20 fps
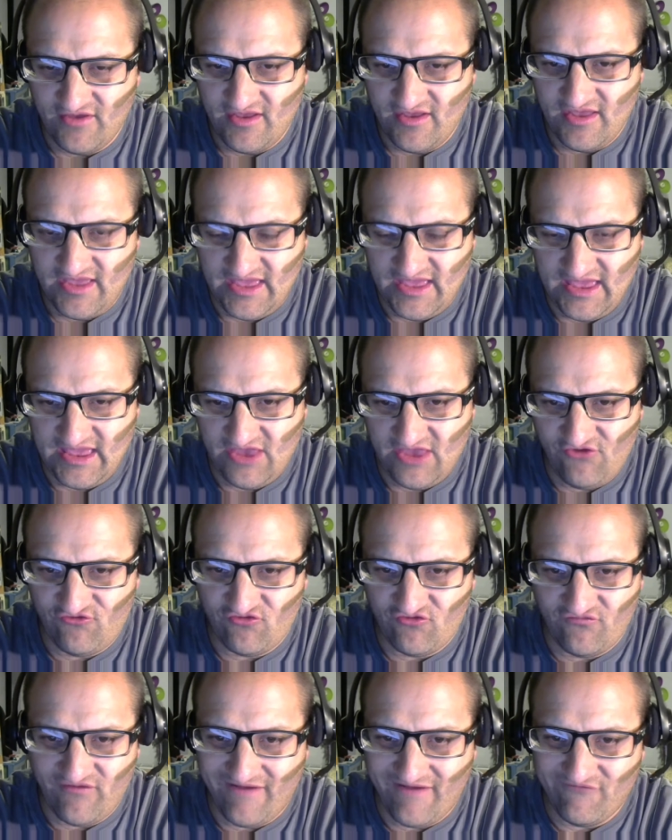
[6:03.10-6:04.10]
a
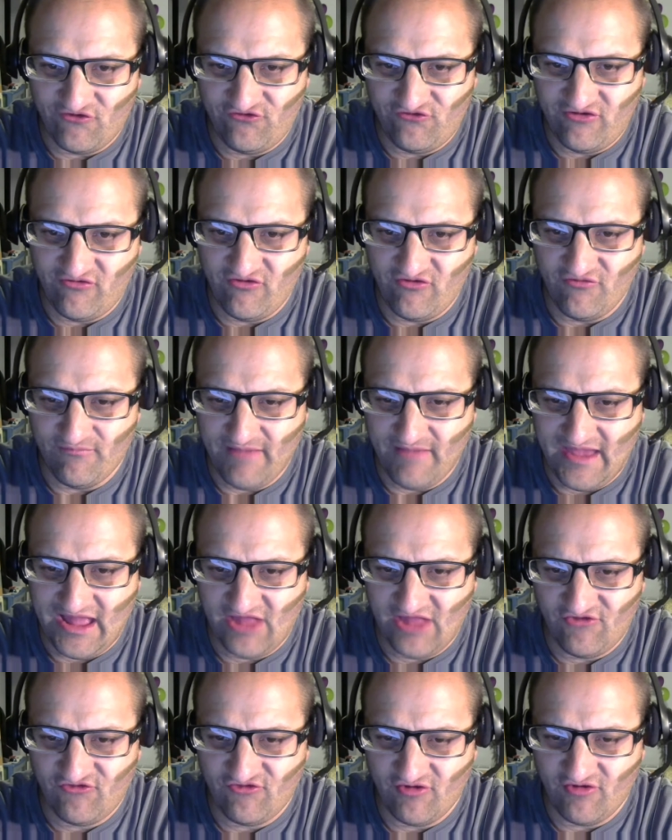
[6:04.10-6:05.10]
Survivor Series
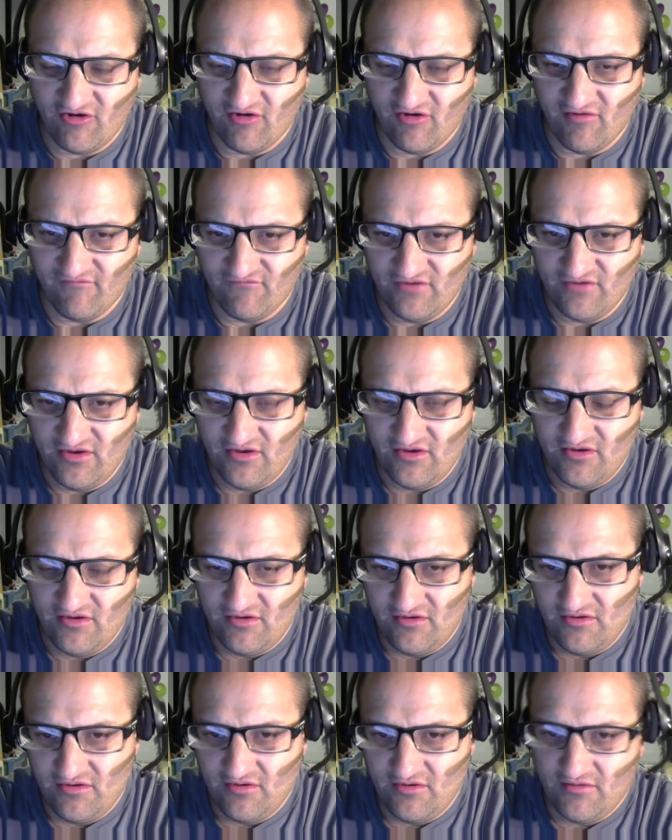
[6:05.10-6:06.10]
match of,
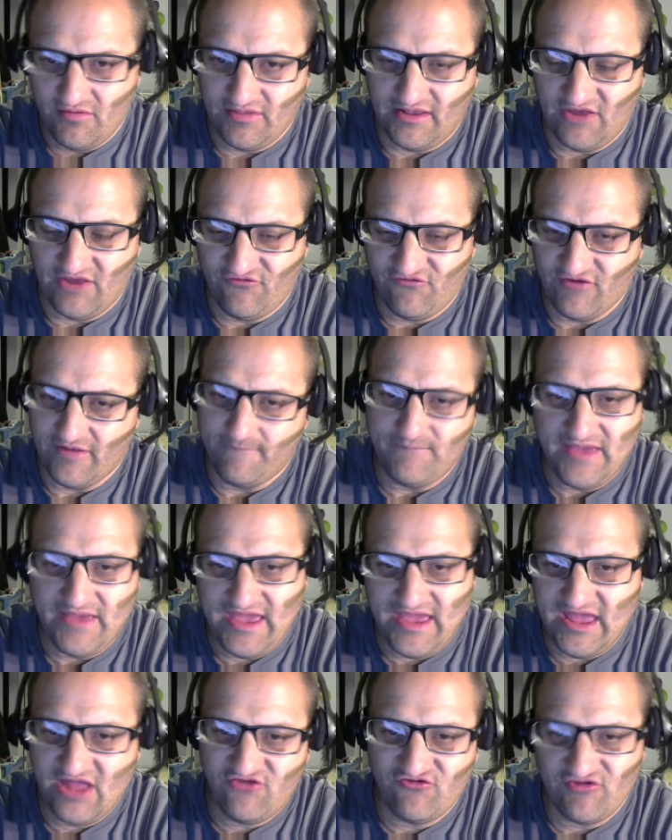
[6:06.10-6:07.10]
like I said,
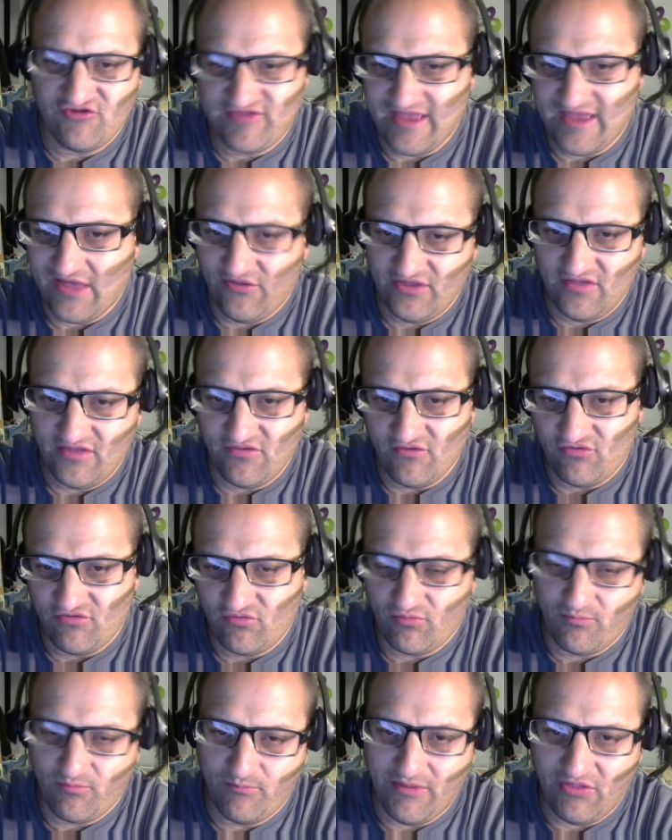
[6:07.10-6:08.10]
Paige and Natalya, the
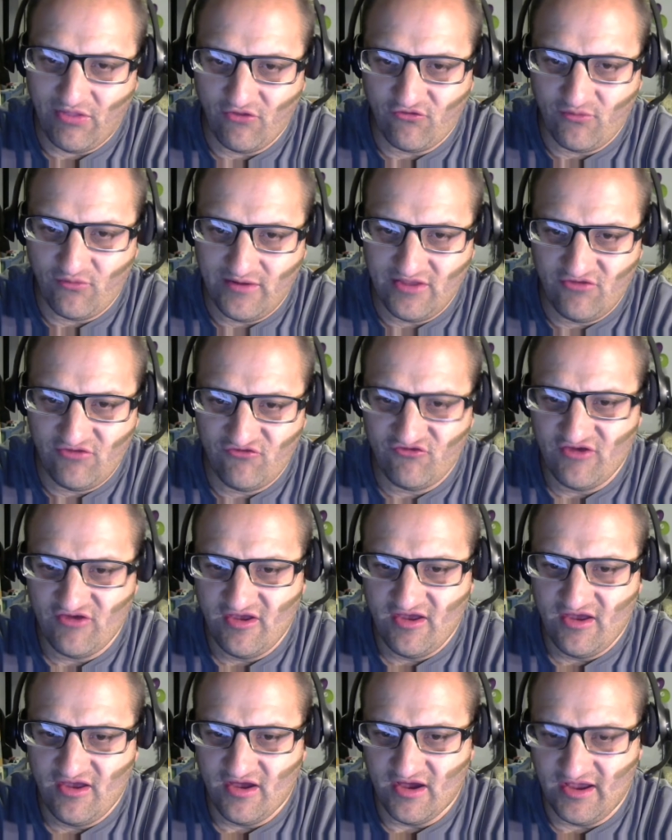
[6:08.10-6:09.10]
Bella Twins,
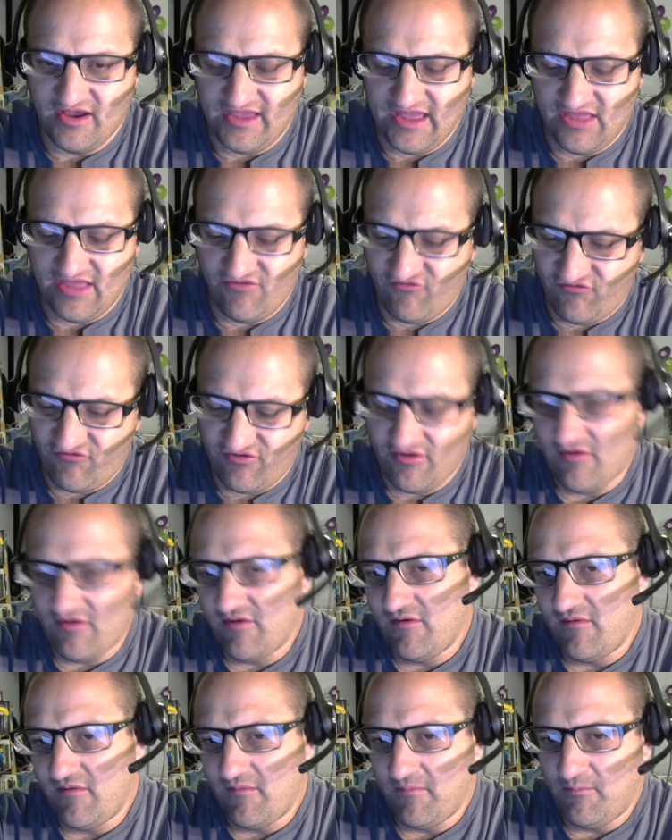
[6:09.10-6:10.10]
against
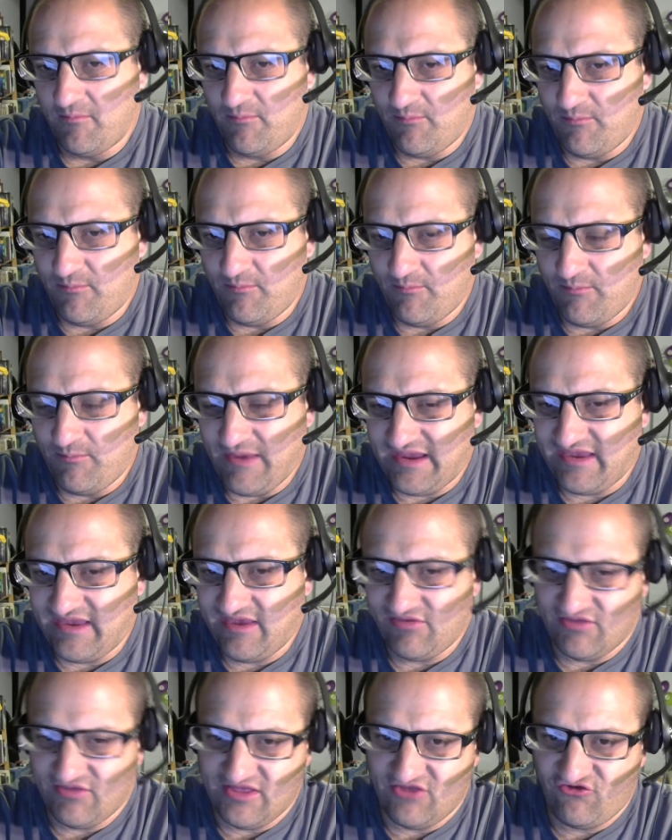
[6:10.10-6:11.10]
Becky
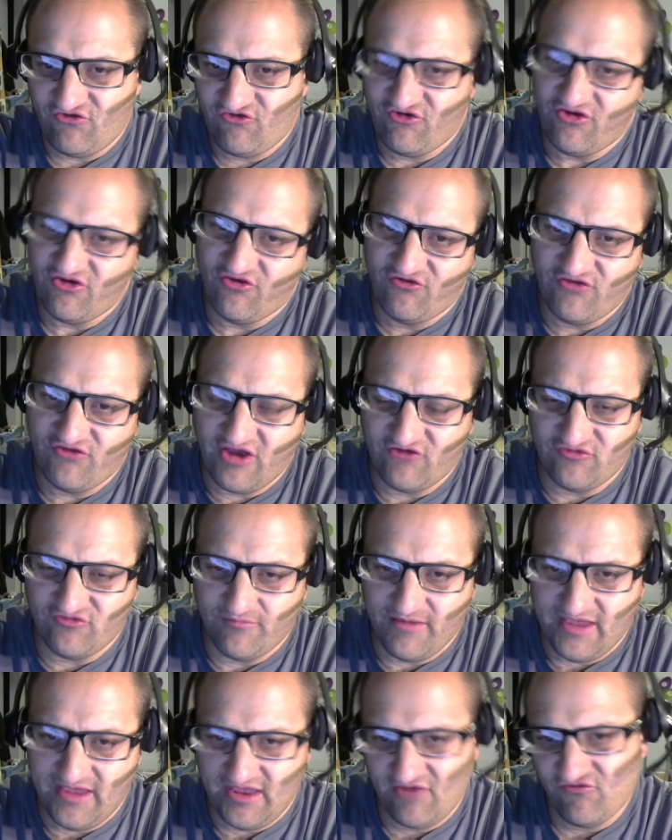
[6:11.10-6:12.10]
Lynch, Sasha
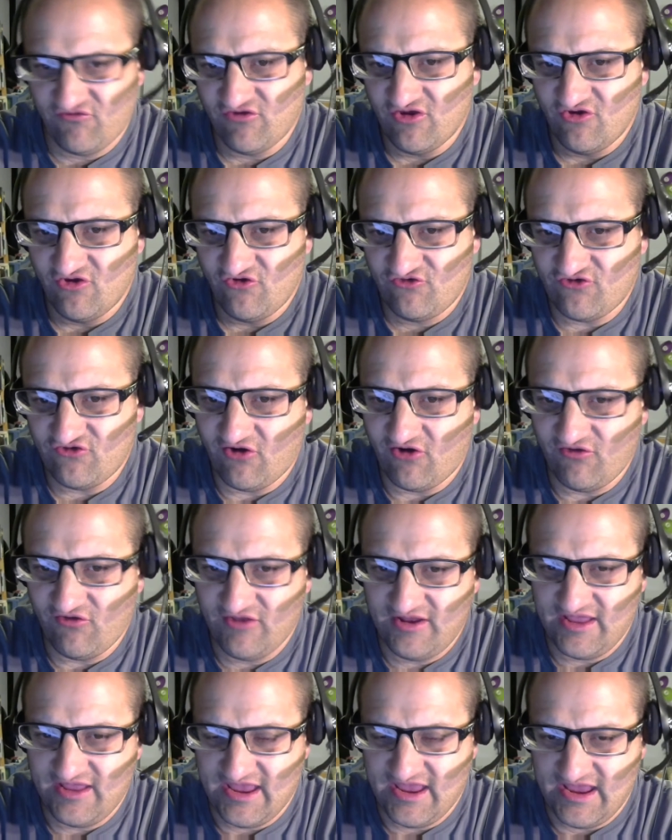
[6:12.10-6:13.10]
Banks, Charlotte,
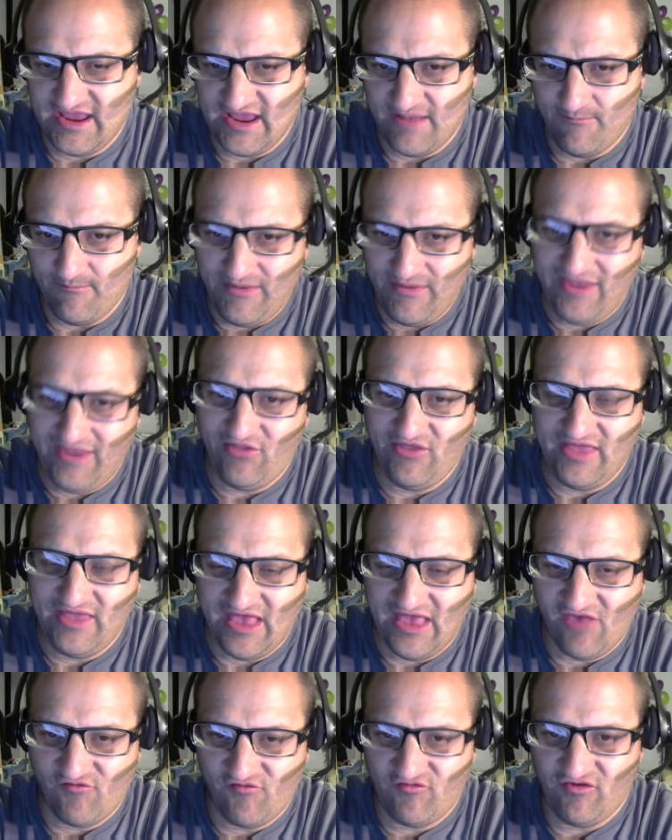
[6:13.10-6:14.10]
and Bayley
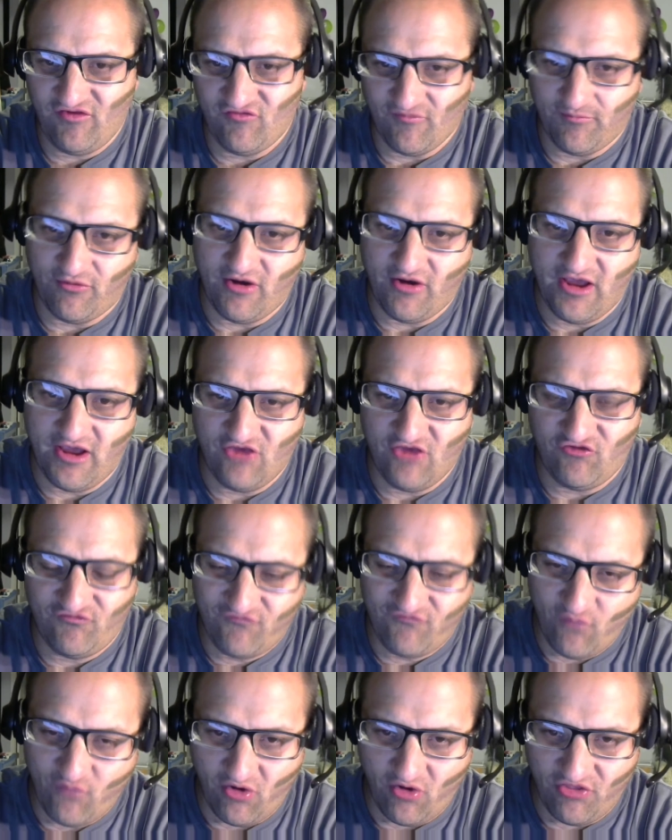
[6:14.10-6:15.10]
as the surprise
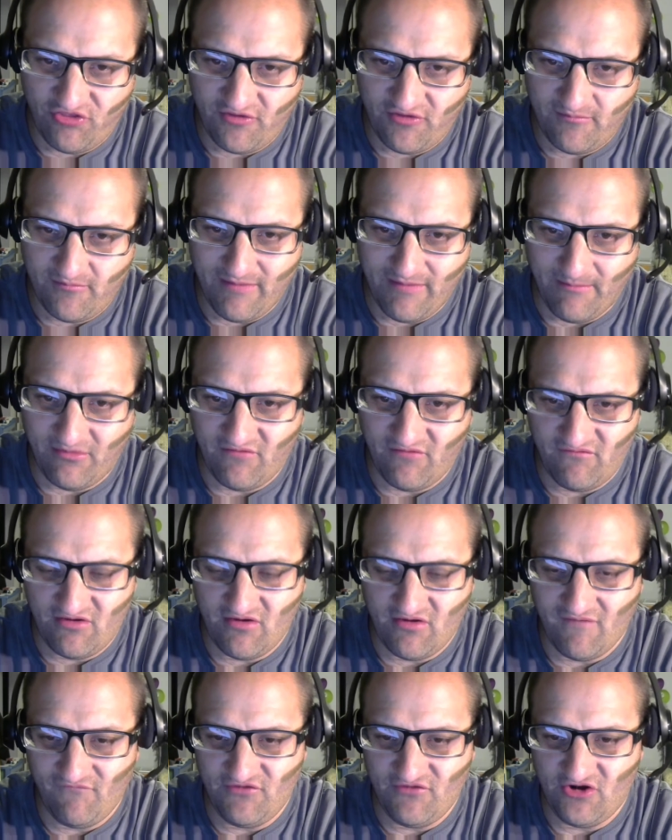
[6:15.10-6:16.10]
fourth member
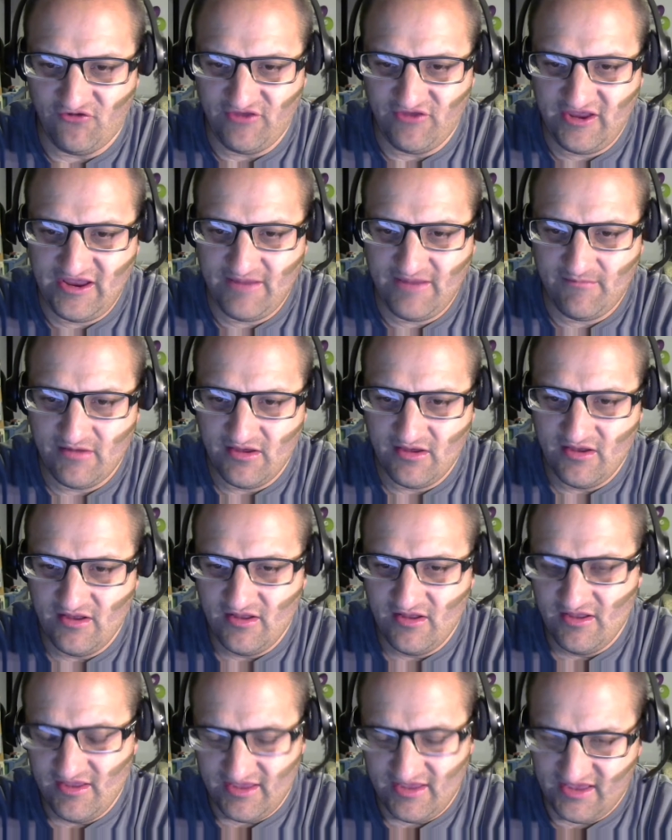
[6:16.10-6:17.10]
of their team.
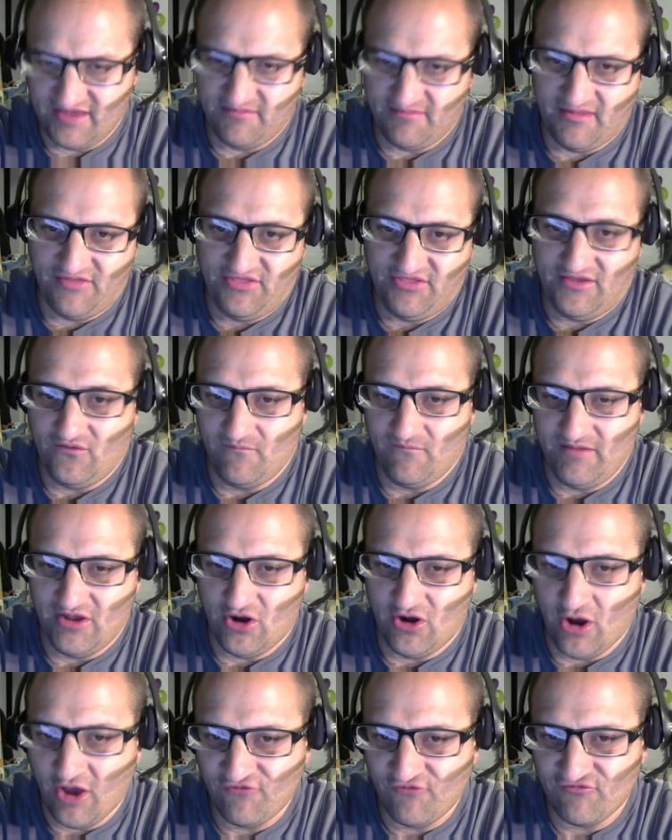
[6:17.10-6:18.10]
And I think it would be an
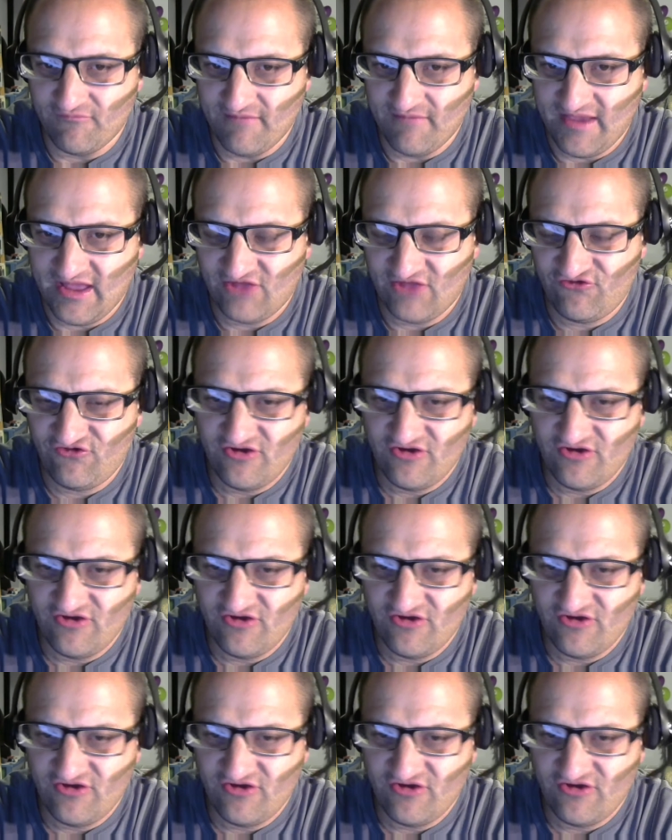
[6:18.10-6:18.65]
awesome match.